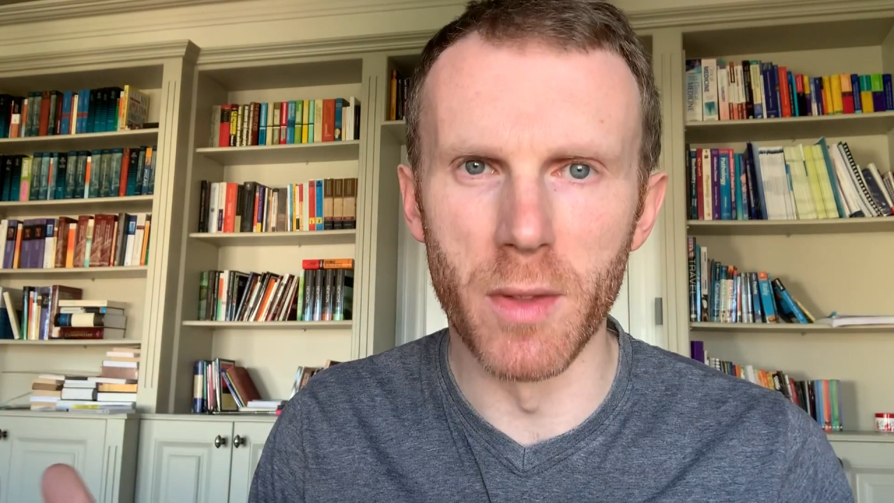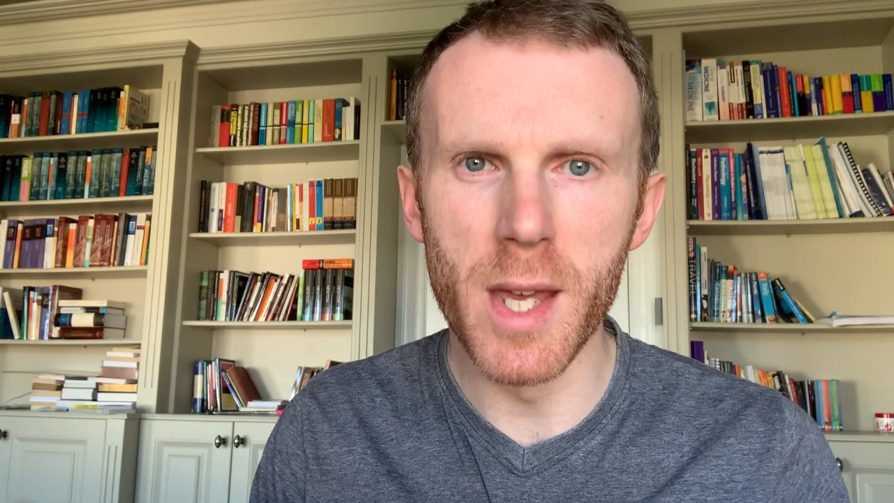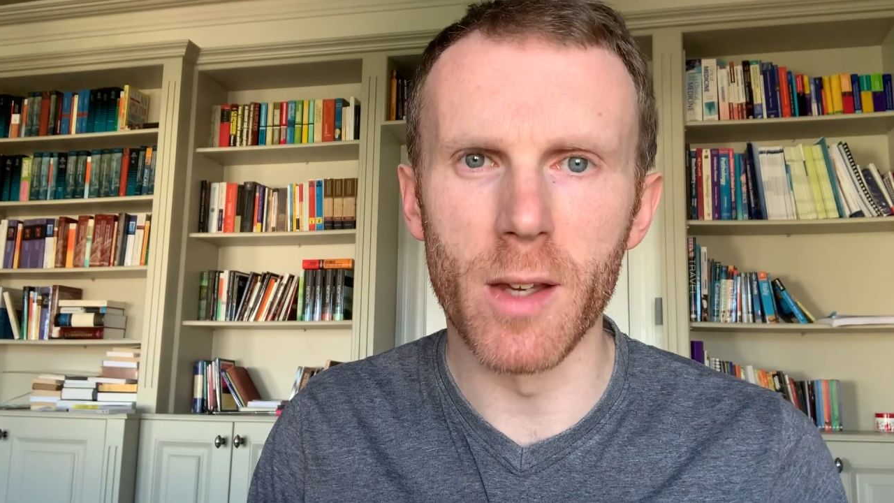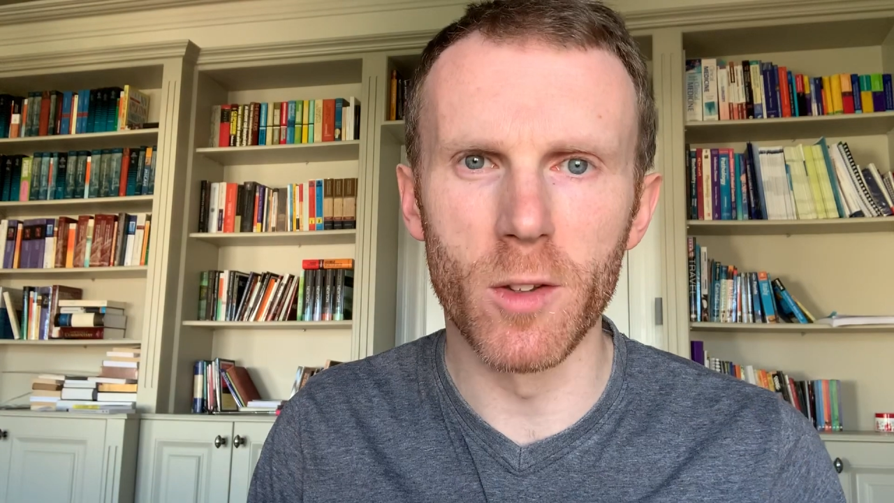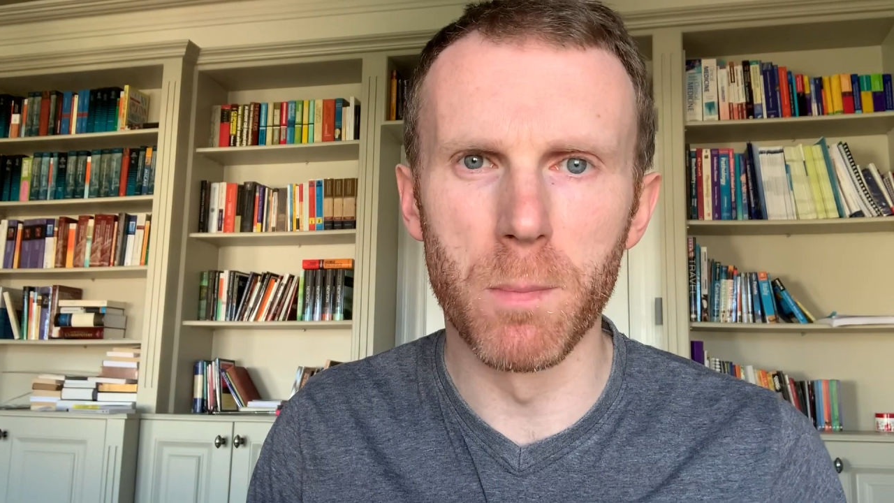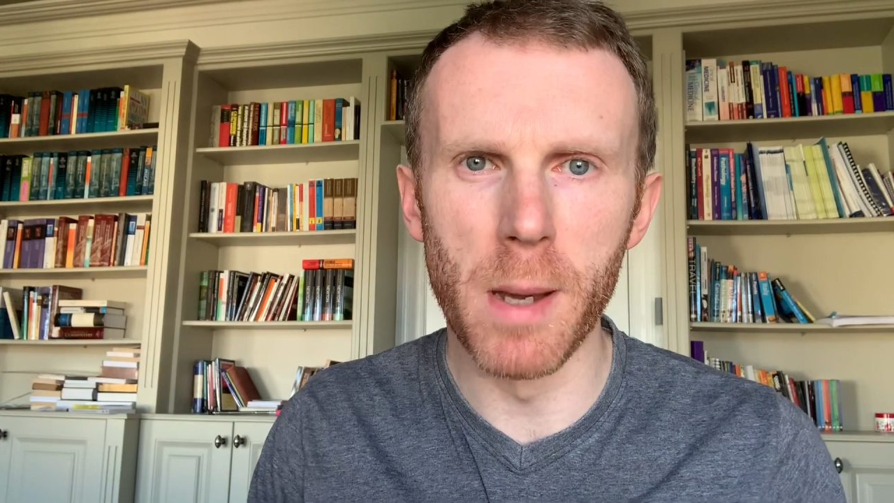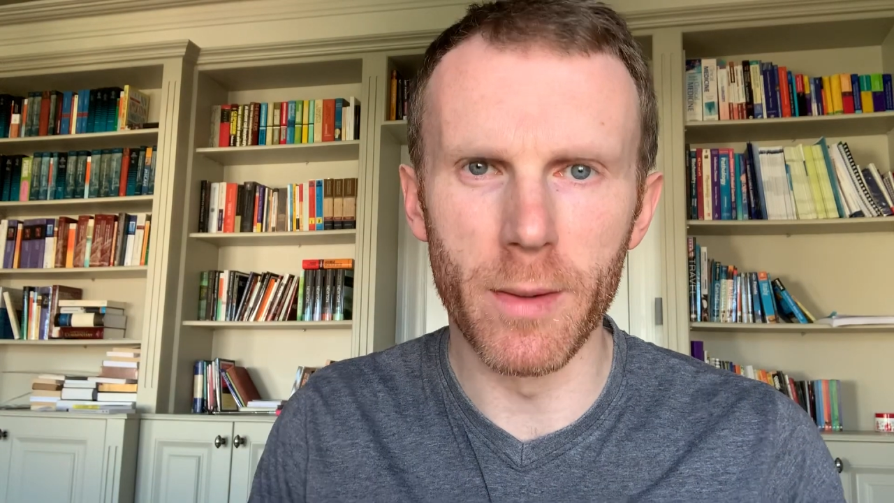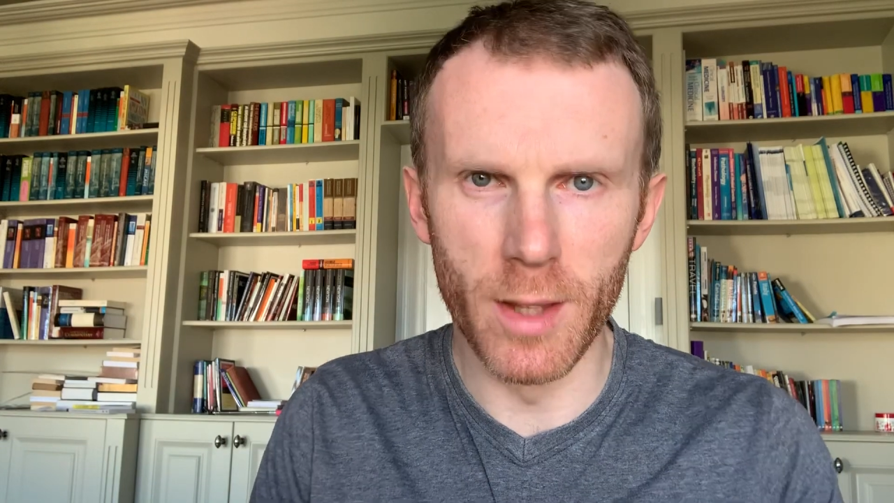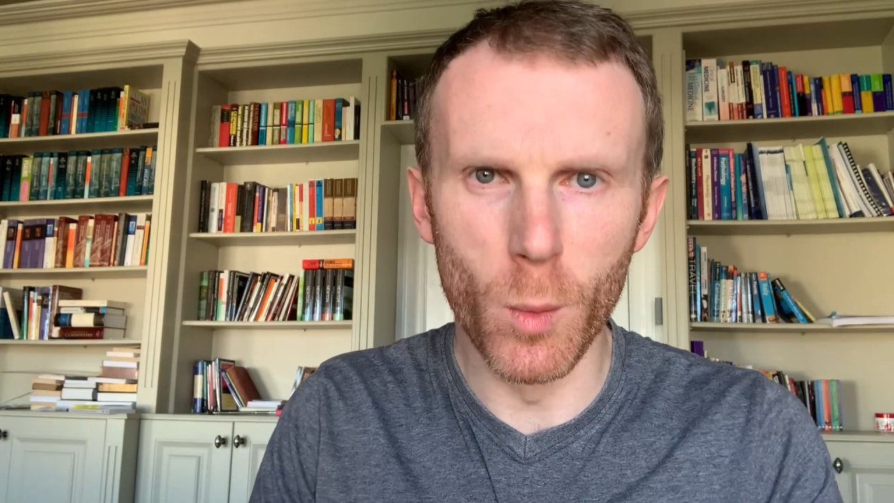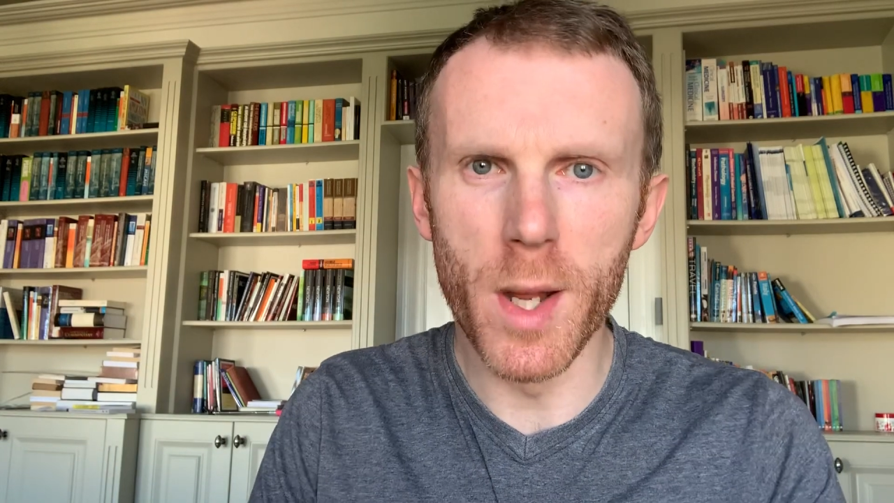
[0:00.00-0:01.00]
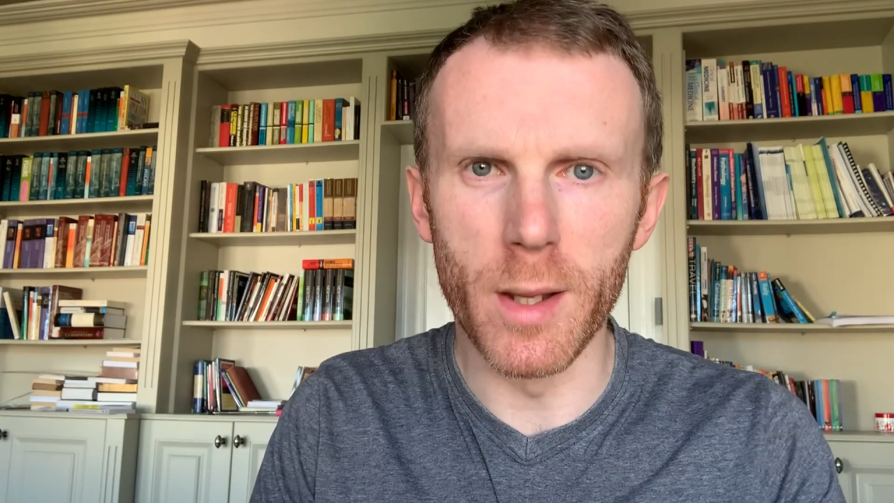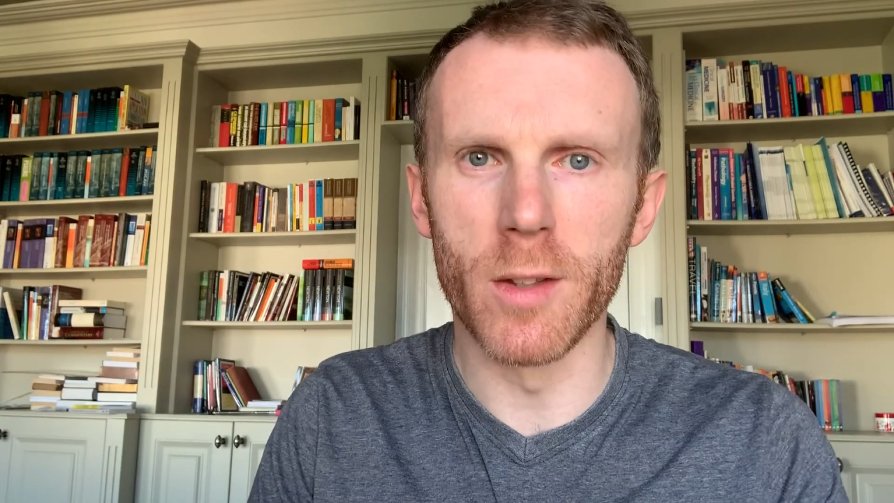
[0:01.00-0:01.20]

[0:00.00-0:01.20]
they went